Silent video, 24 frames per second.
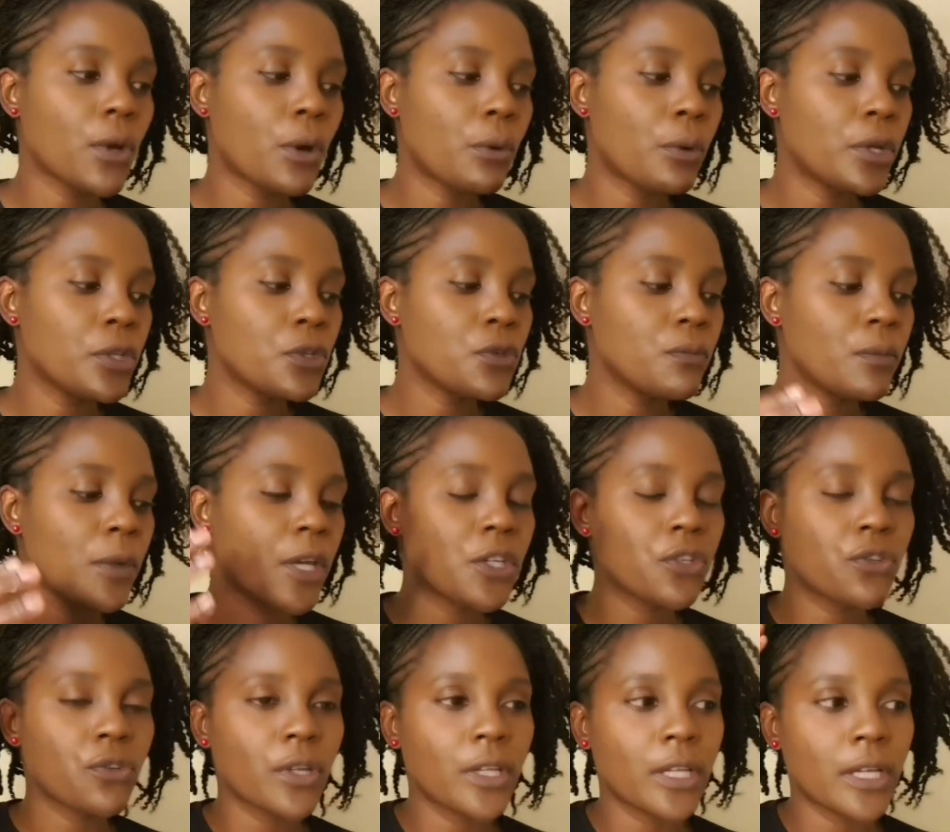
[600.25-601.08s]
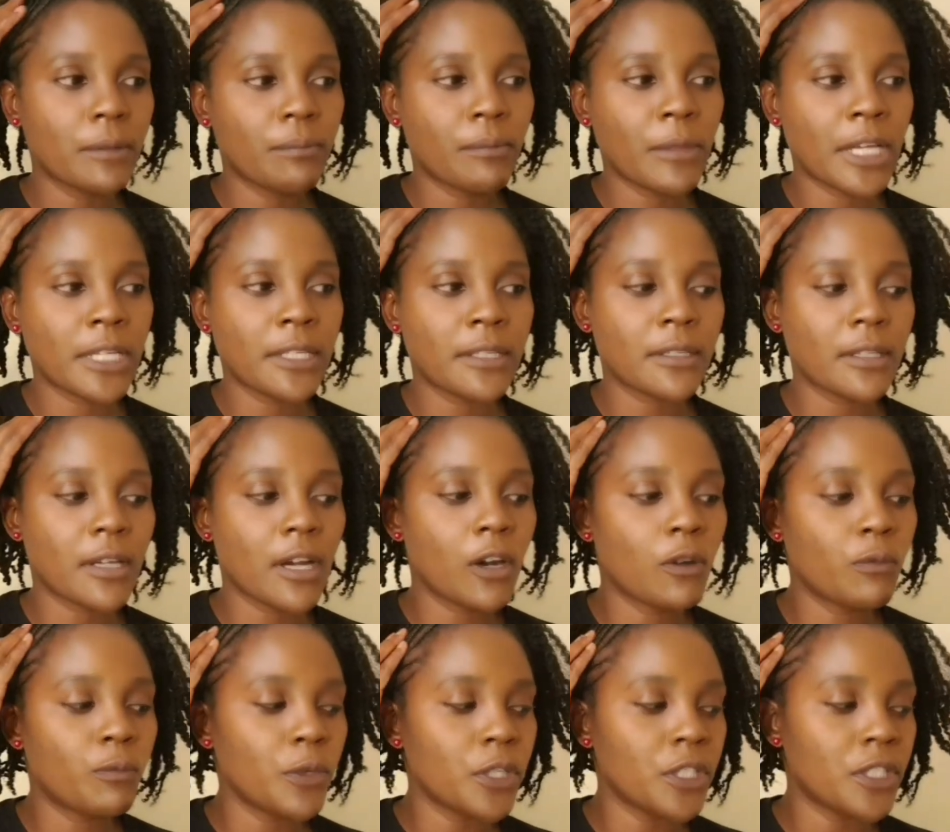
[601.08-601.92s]
So I want to make sure that my
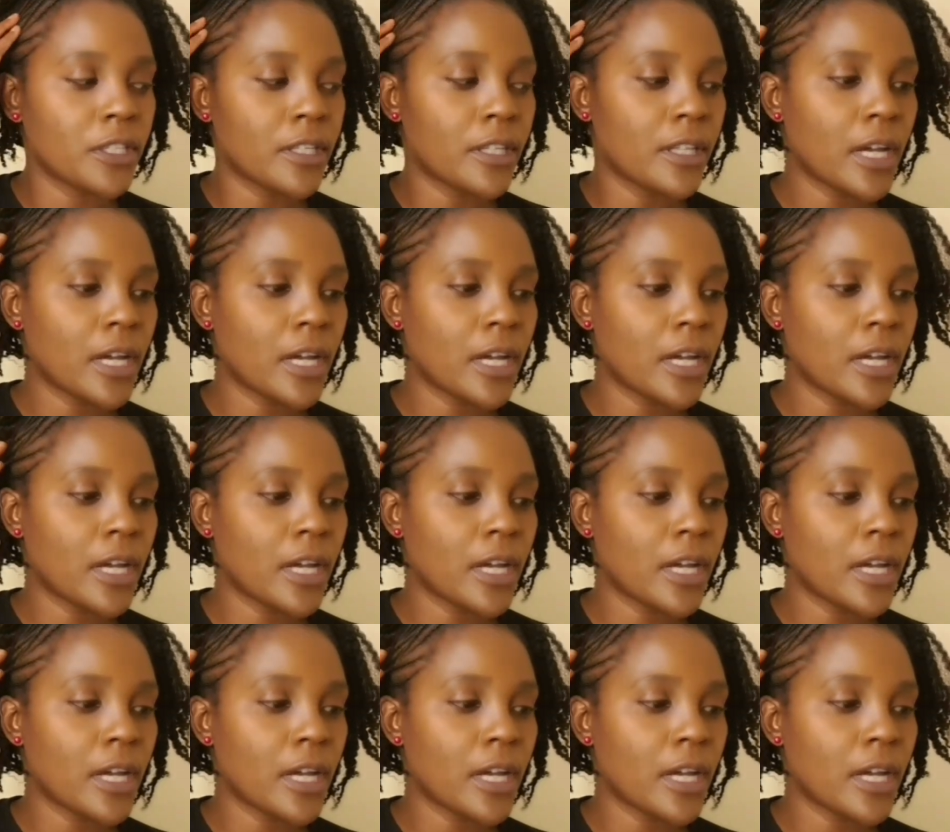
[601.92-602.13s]
scalp is